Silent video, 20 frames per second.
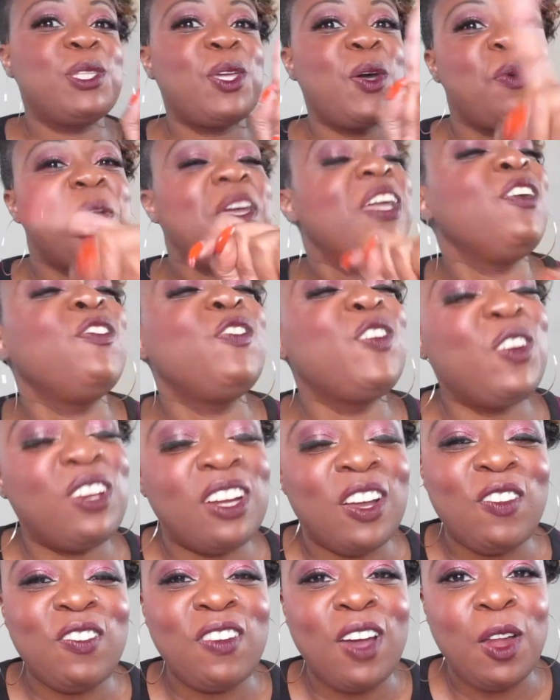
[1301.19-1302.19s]
So if you're
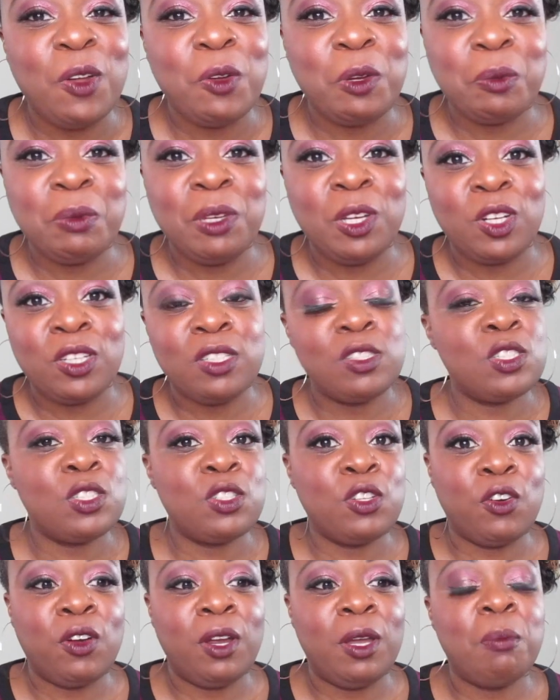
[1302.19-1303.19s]
not following me on
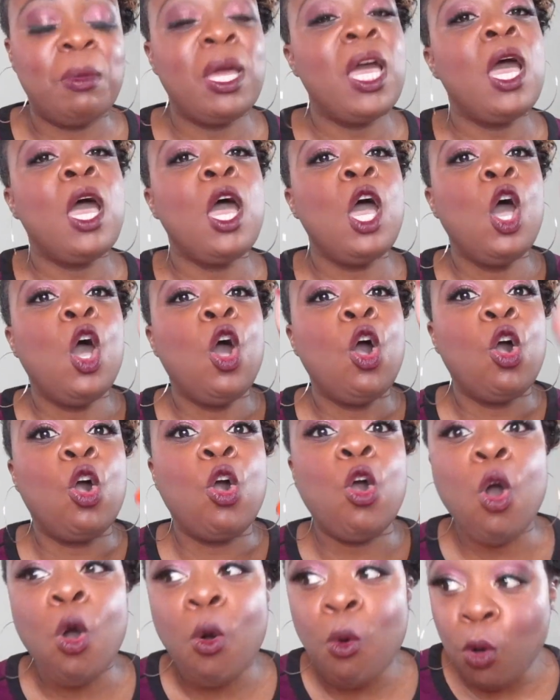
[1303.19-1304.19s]
Instagram,
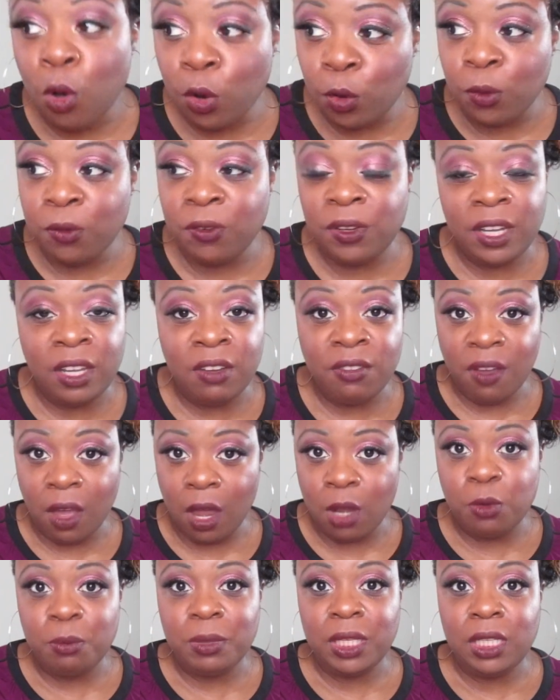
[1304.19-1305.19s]
go on over there and
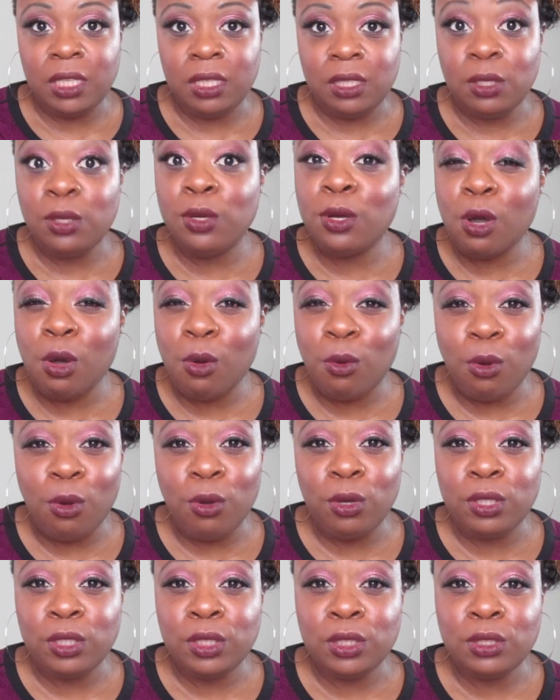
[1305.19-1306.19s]
follow me. Go
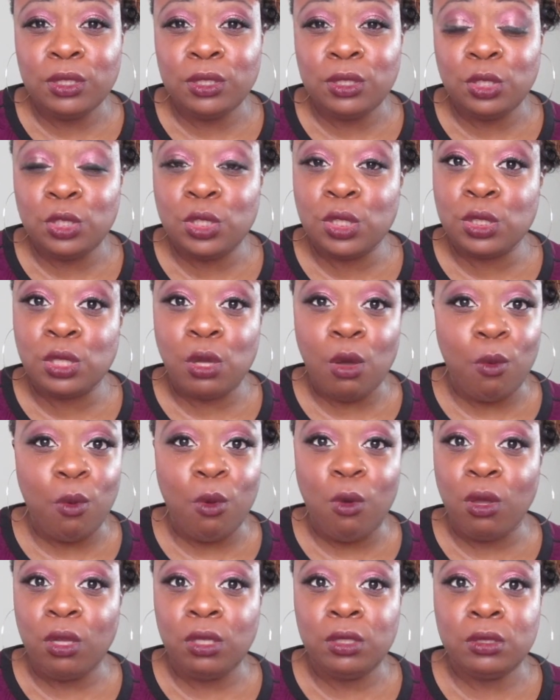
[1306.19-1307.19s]
on. Just go
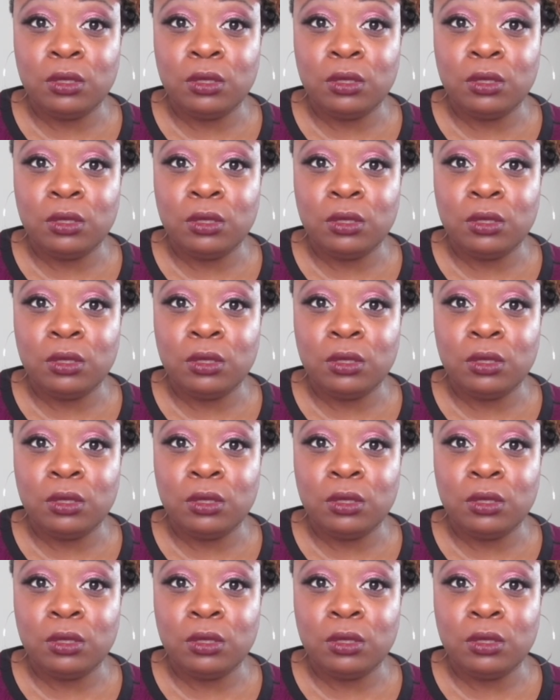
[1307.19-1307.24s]
on.